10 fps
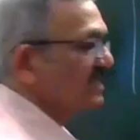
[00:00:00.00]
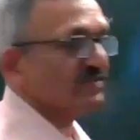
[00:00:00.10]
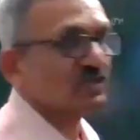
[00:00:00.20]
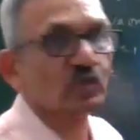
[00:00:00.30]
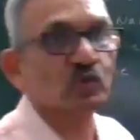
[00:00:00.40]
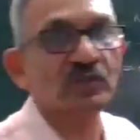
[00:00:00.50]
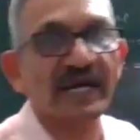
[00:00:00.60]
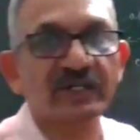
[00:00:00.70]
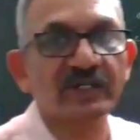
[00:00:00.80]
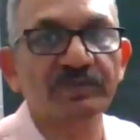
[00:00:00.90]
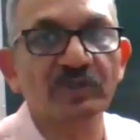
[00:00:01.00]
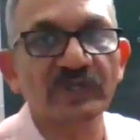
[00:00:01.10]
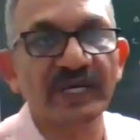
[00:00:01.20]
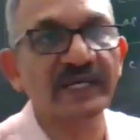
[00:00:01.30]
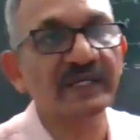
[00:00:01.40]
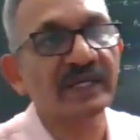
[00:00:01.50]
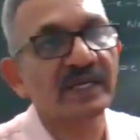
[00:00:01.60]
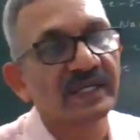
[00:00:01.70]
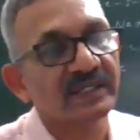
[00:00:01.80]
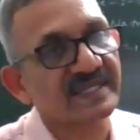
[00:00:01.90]
This gives 2-nitrobutane.
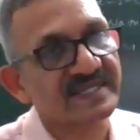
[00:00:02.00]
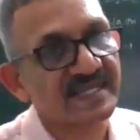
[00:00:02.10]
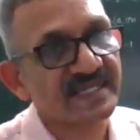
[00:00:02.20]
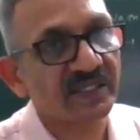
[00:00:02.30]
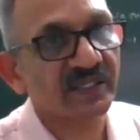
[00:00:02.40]
This is